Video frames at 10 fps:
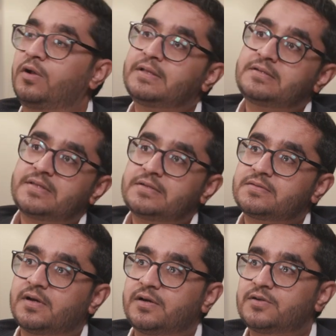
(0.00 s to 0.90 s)
all these
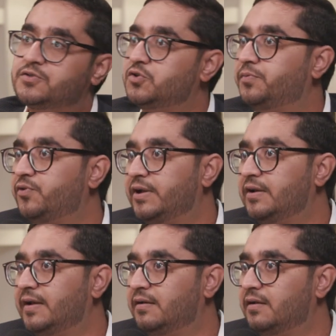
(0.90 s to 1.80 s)
things are super
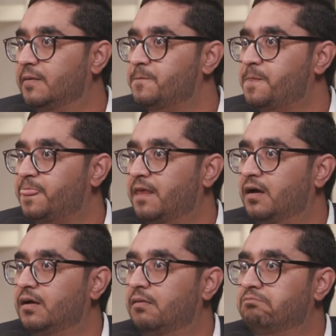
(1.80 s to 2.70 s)
regulated.
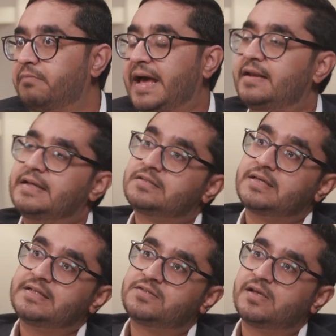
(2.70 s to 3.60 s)
And
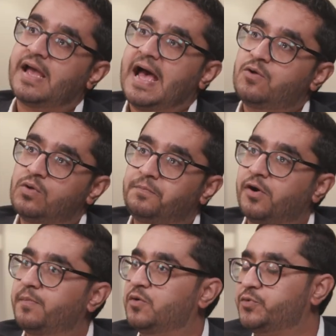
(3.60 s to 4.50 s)
it's a annual
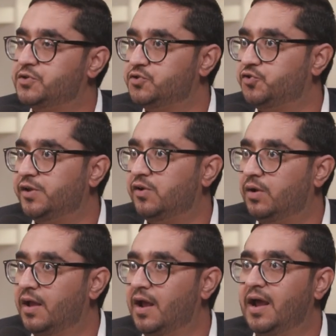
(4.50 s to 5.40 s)
permit which is
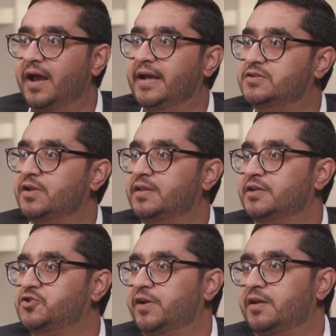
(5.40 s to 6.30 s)
renewed. It's not
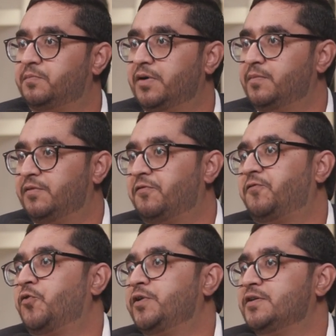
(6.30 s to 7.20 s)
that you get a permit for
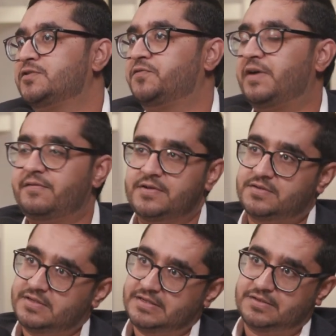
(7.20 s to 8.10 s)
4 years or 5
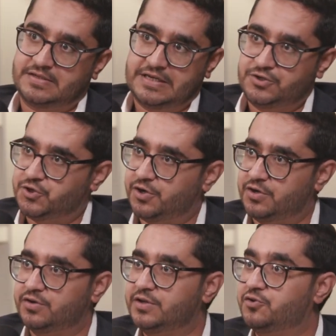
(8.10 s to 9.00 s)
years. It's each year
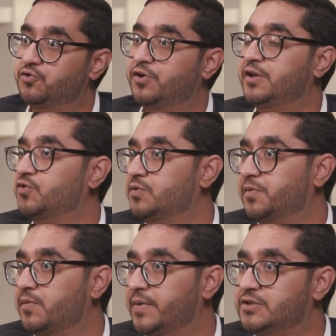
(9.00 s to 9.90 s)
you need to renew the
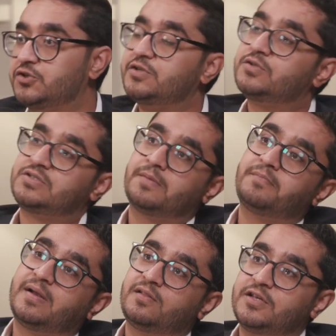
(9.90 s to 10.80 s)
permit. You need to
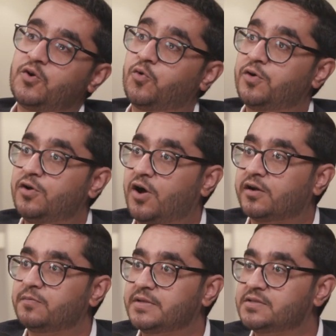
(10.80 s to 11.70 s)
submit in the owner
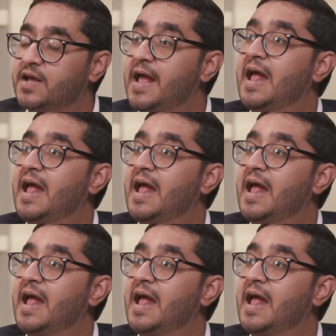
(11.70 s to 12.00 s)
documents.